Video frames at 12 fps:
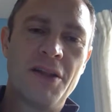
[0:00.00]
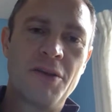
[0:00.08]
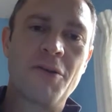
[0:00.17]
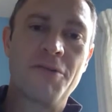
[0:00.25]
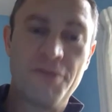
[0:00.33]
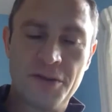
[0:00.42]

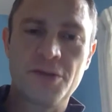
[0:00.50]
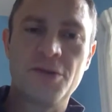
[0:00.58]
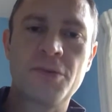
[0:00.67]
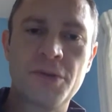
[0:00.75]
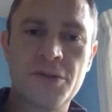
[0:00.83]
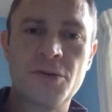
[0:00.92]
there are
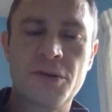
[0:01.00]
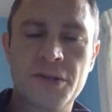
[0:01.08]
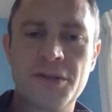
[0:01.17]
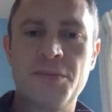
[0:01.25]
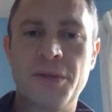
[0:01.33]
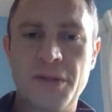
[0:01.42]
physical
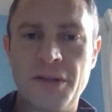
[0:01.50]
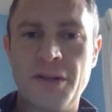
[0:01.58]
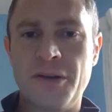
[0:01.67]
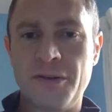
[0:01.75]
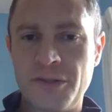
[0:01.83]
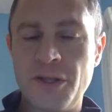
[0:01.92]
resources, but then
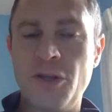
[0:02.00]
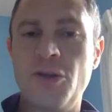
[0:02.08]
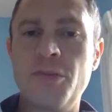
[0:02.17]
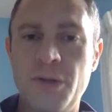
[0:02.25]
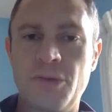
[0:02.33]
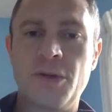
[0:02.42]
there's the
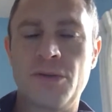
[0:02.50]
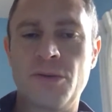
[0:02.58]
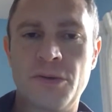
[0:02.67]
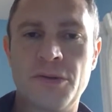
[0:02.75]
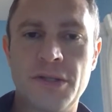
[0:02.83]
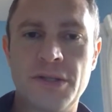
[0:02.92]
human
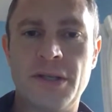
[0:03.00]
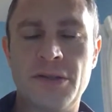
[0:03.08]
resources,